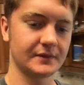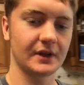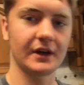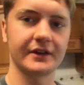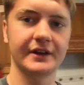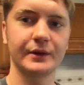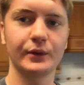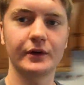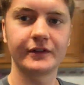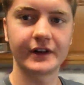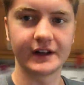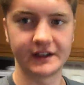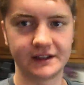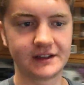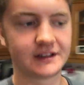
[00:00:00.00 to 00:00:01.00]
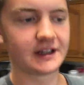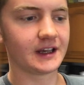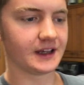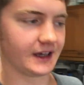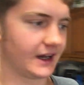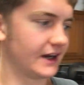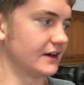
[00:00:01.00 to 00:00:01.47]
I think we're ready to
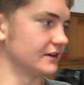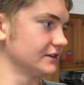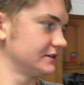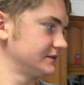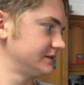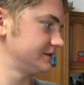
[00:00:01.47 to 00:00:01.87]
take it out.